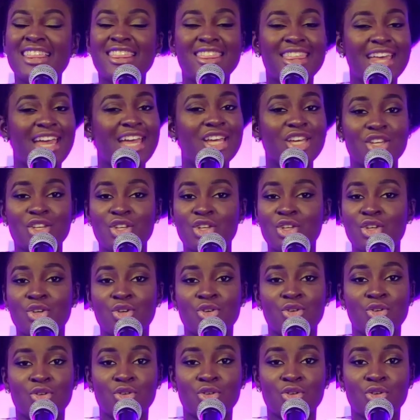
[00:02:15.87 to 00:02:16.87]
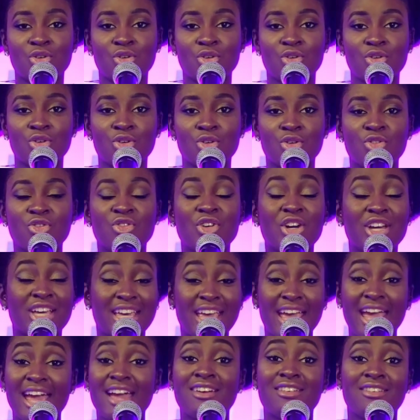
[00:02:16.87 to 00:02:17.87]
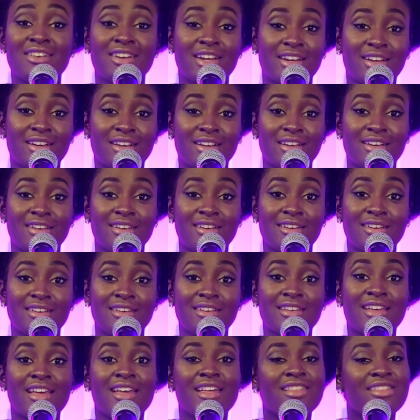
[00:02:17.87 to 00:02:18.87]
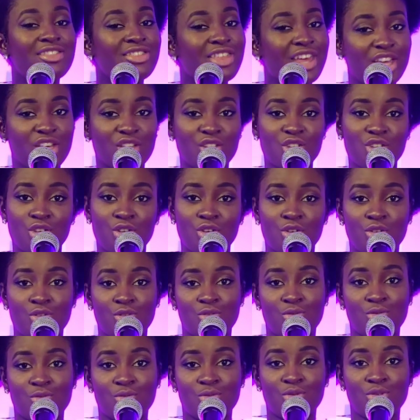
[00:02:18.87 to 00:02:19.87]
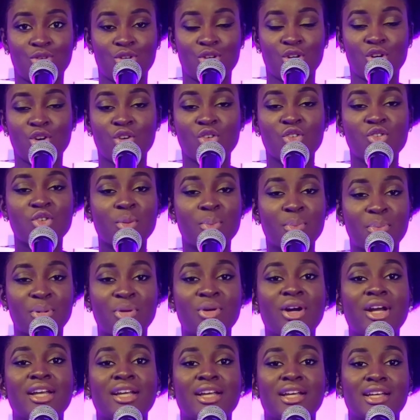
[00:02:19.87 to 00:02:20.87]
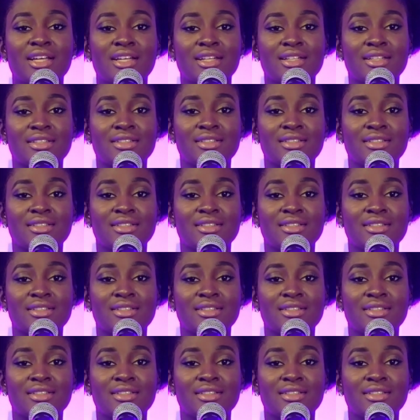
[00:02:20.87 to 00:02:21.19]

Thank you for caring. Thank you for praying.